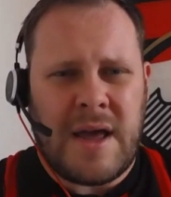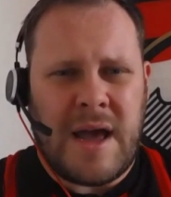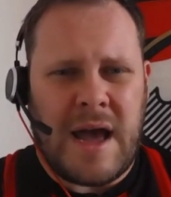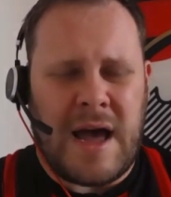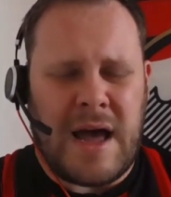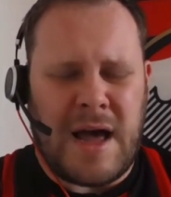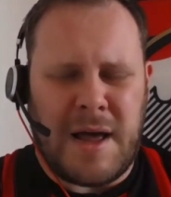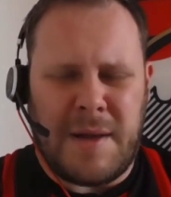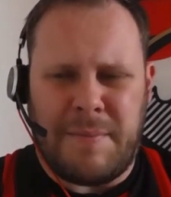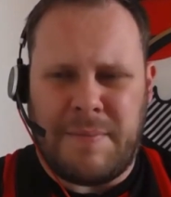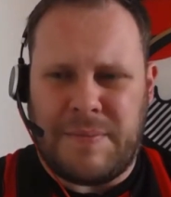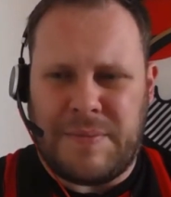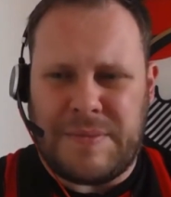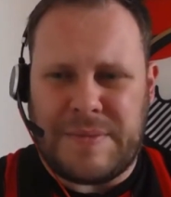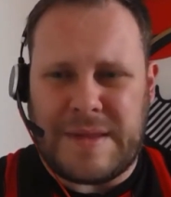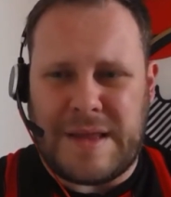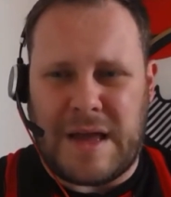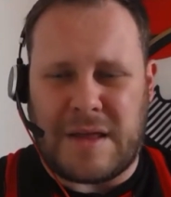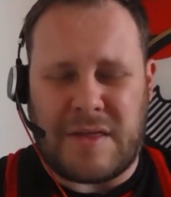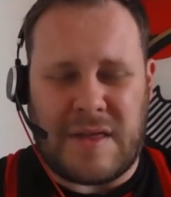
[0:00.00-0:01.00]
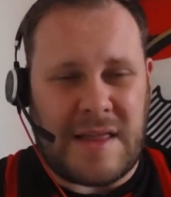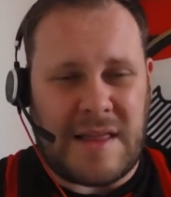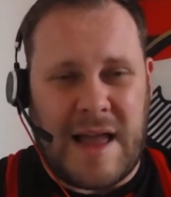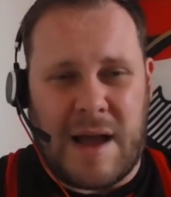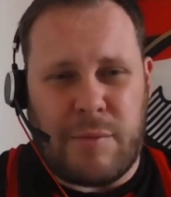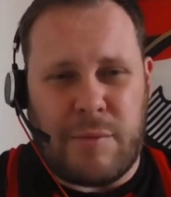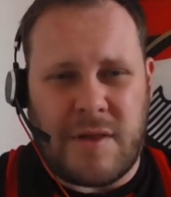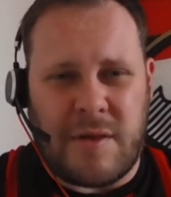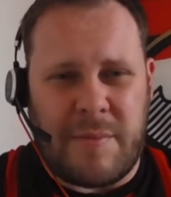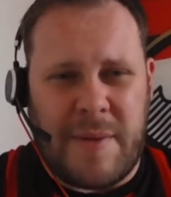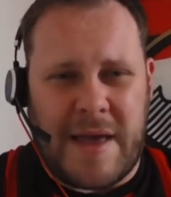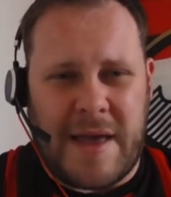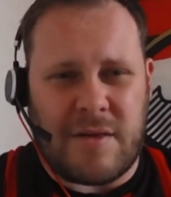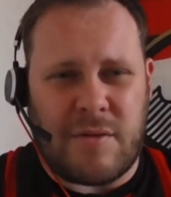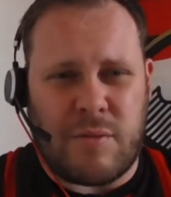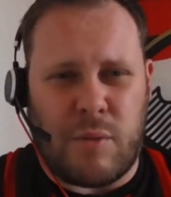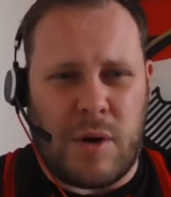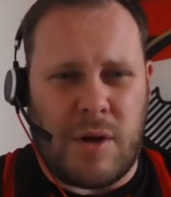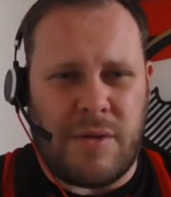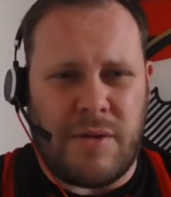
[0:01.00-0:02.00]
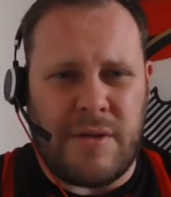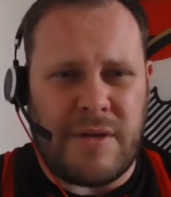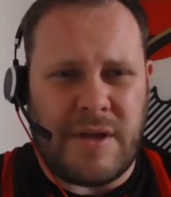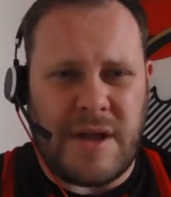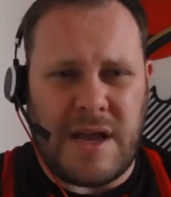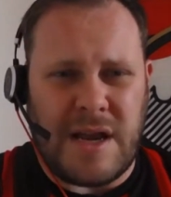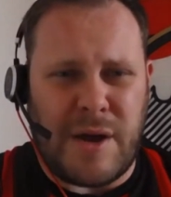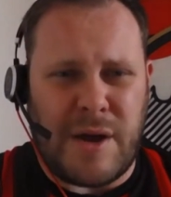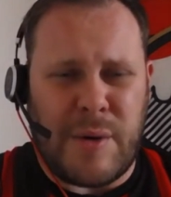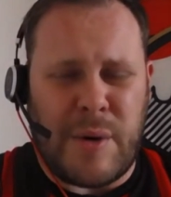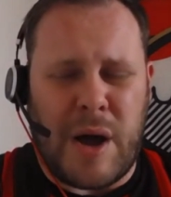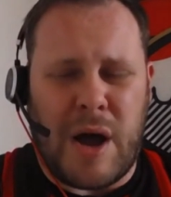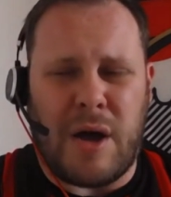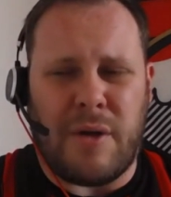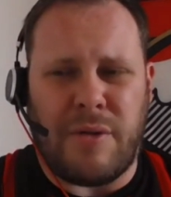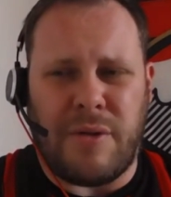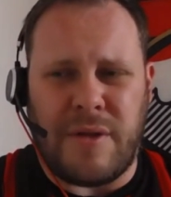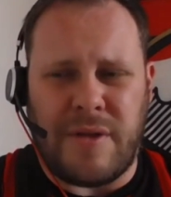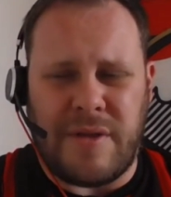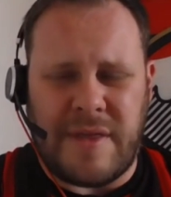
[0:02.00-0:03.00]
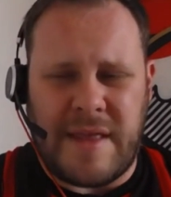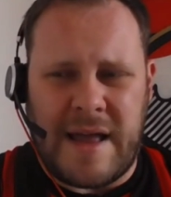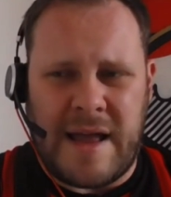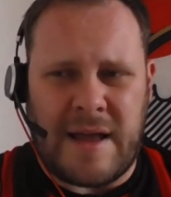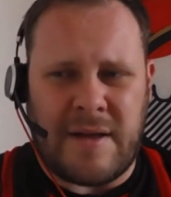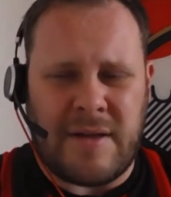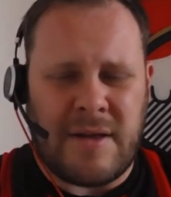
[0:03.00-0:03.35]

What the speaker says: I think that was the best one. Other than that,